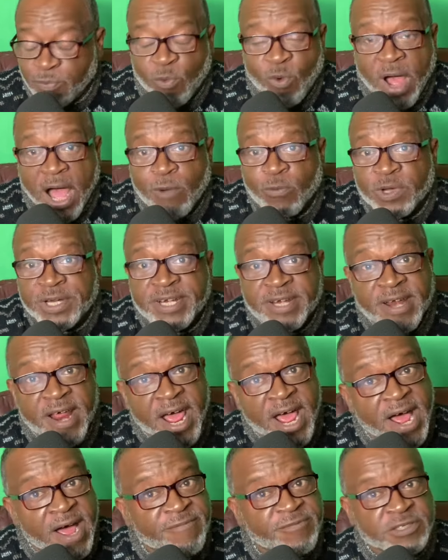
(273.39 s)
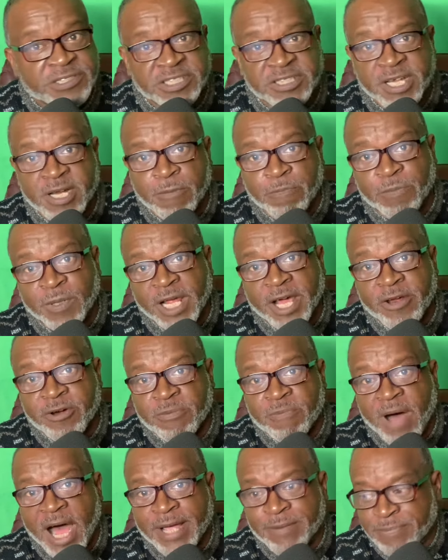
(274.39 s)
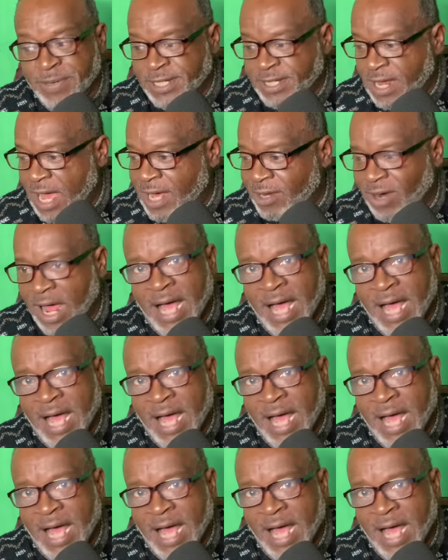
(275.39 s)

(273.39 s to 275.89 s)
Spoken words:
Boy, I would never send a player to Mike McDonald.